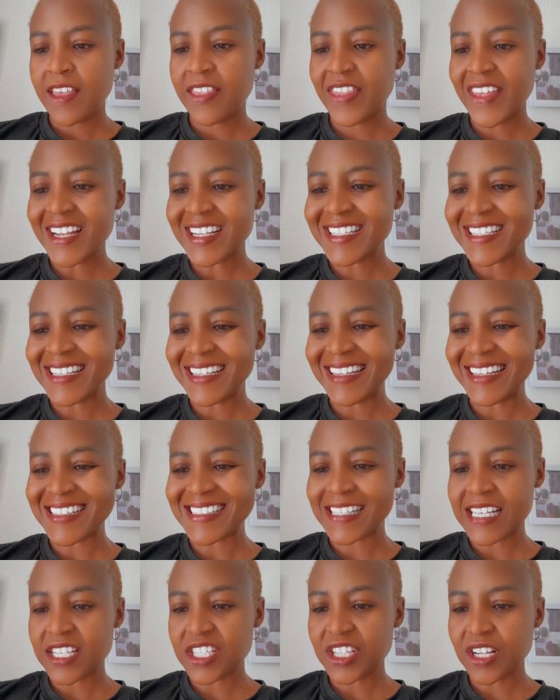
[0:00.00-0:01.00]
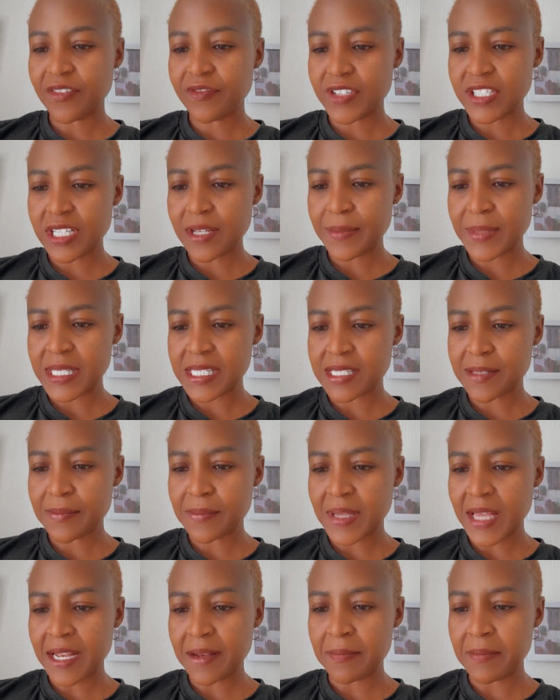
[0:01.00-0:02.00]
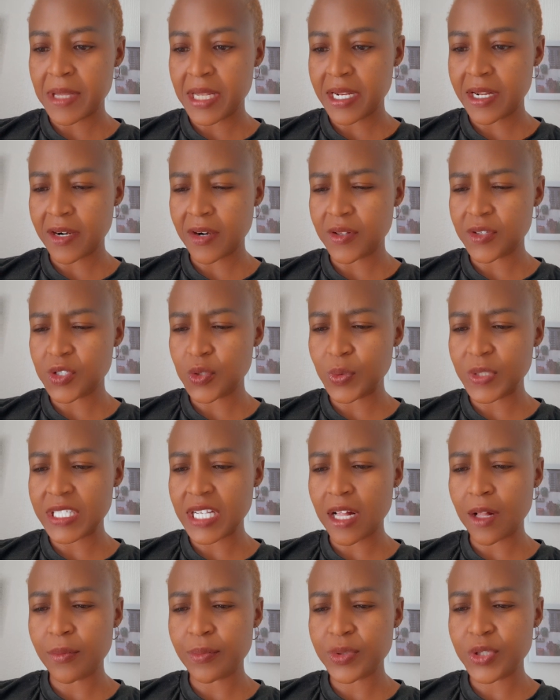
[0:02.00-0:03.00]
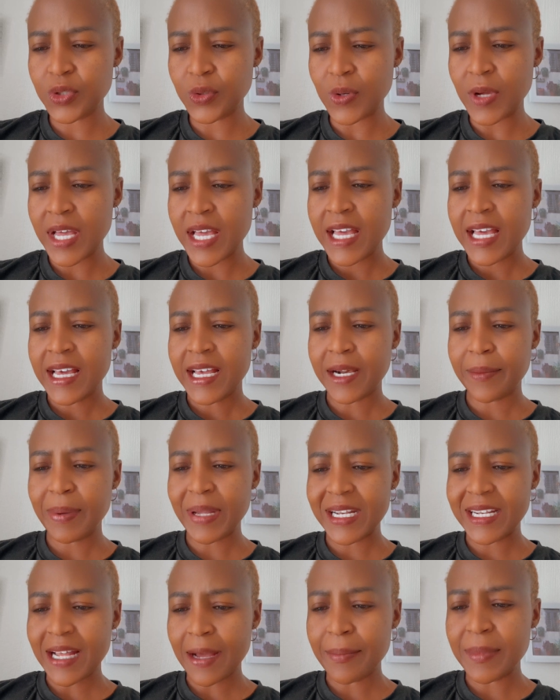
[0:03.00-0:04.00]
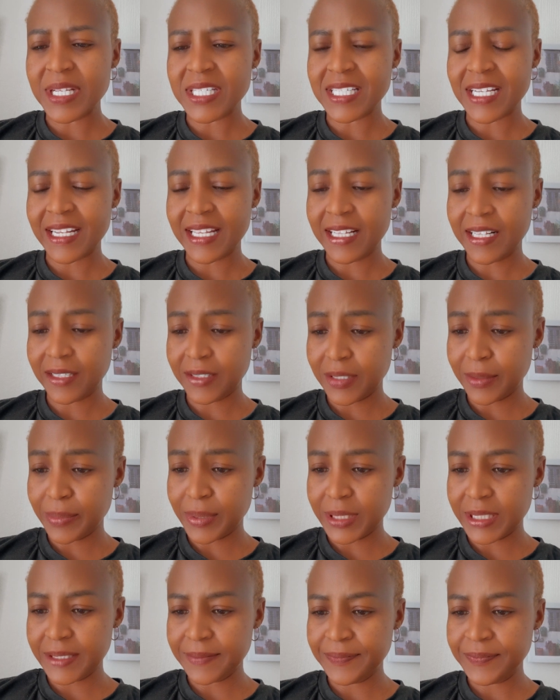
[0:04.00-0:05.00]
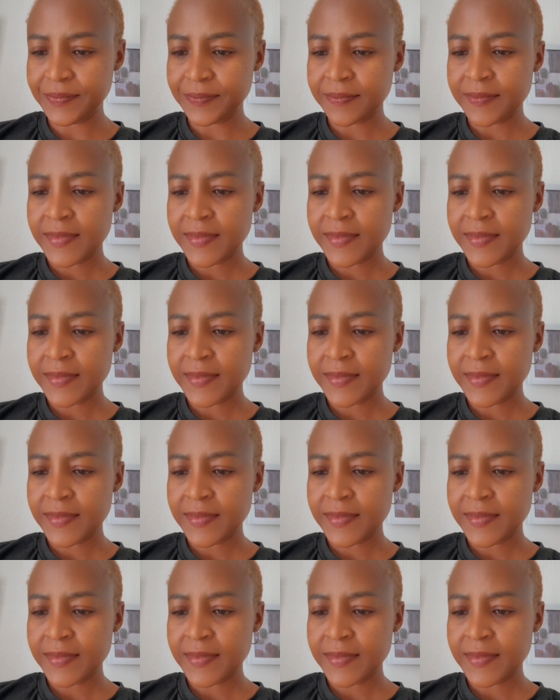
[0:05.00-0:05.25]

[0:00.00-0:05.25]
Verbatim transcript: 13 essential vitamins and minerals which help to repair damage and heal the body.